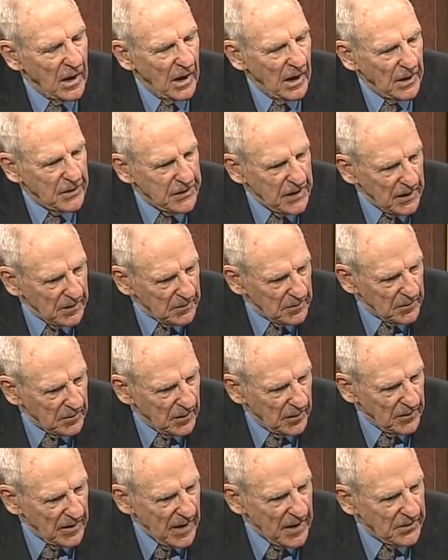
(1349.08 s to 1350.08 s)
I think a
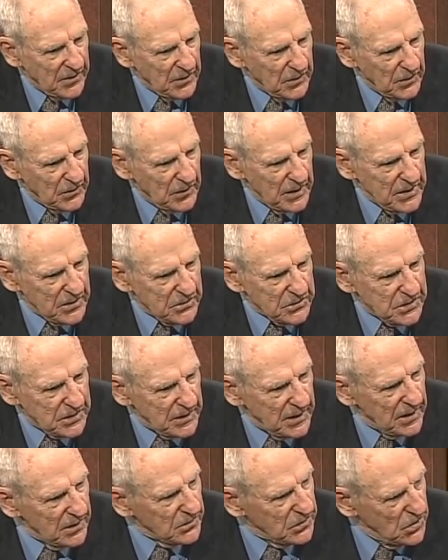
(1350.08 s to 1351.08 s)
lot of the leaders
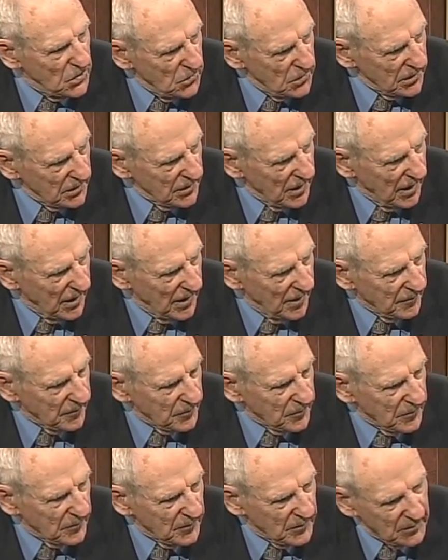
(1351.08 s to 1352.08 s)
today are doing that.
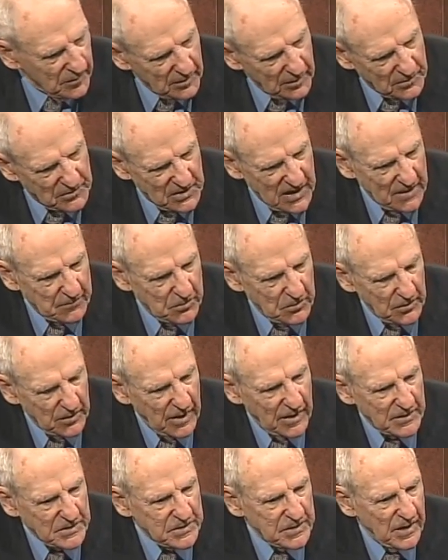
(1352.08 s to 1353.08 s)
For example,
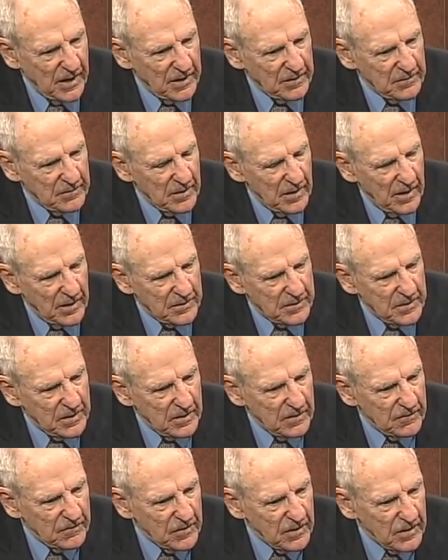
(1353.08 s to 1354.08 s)
last night on
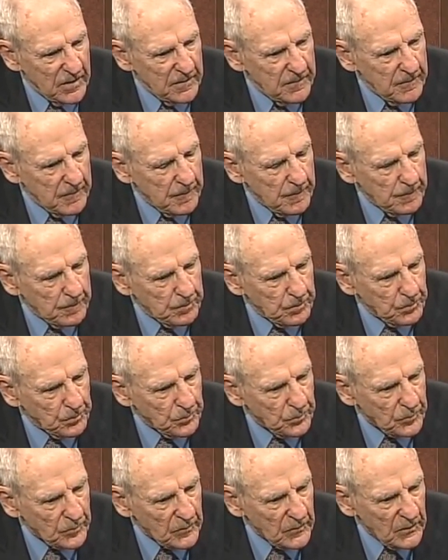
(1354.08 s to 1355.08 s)
TV
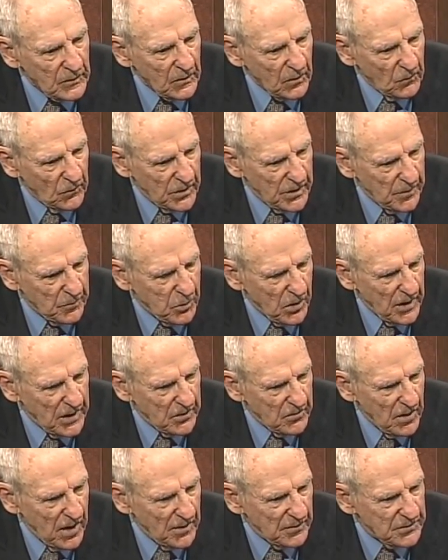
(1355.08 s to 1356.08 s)
with a
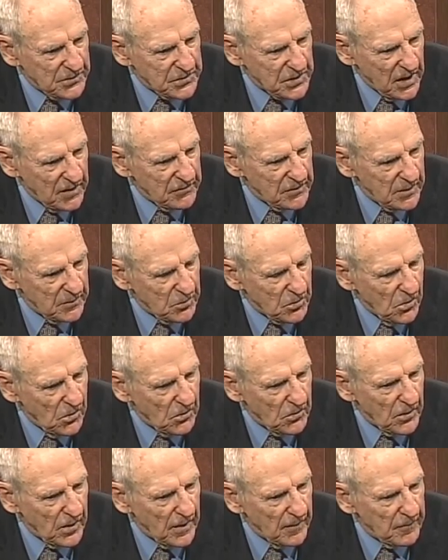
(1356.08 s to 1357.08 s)
playground safety
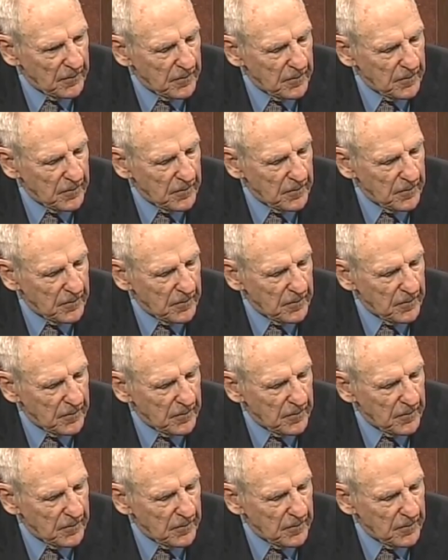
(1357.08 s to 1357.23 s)
program.